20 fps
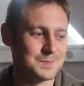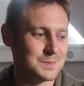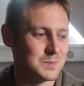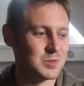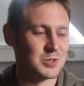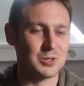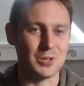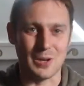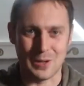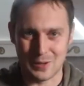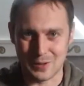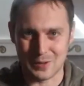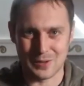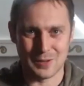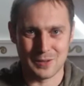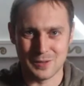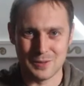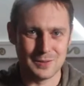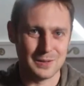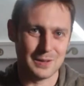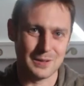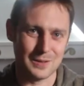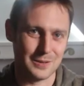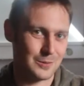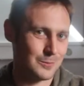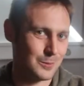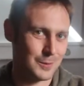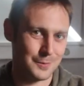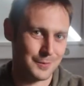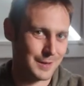shock
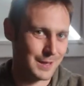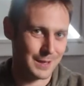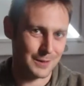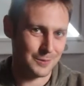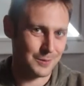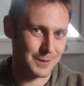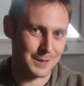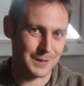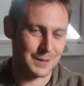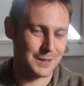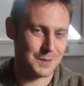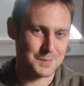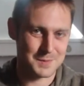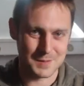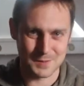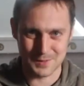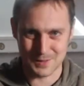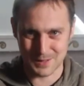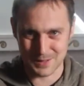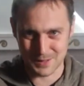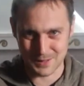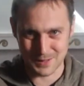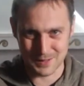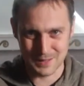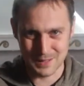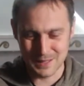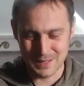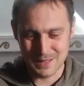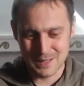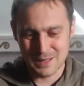reveal when it comes to
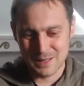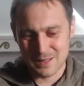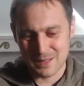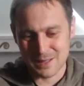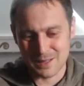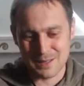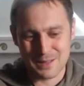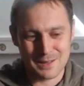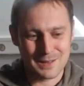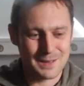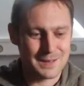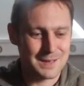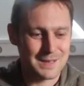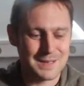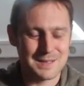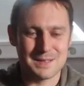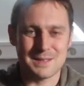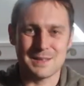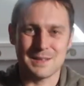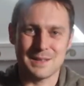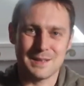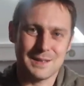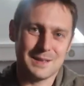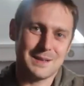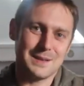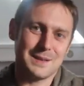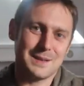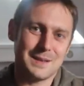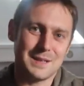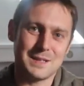its
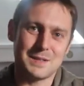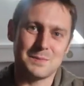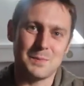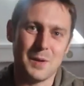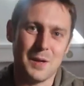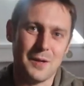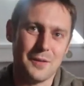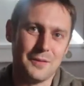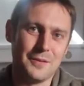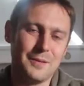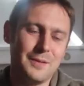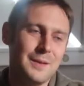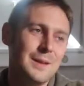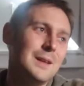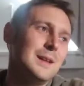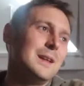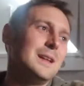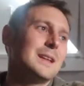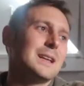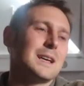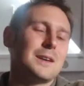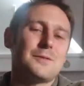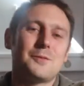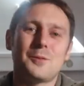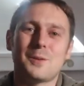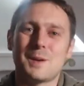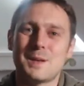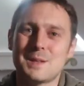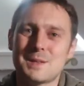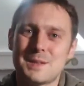birth. Like
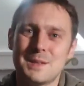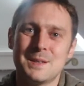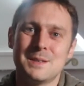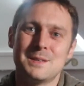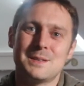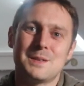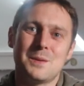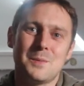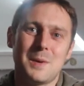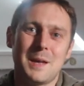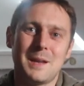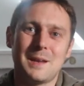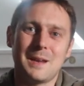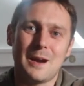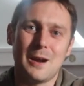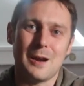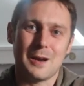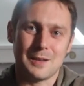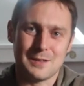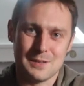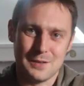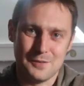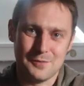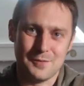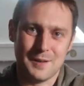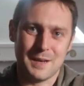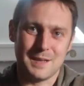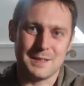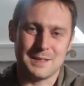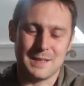for instance, the main character
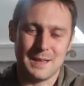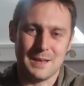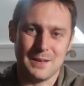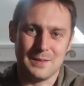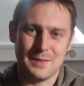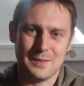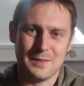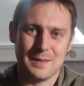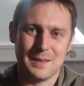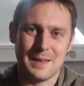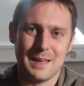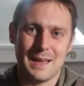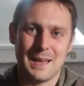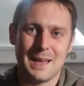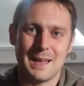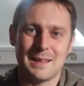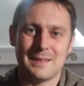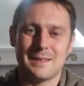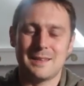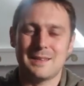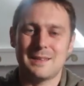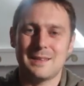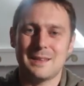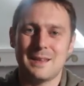finds out that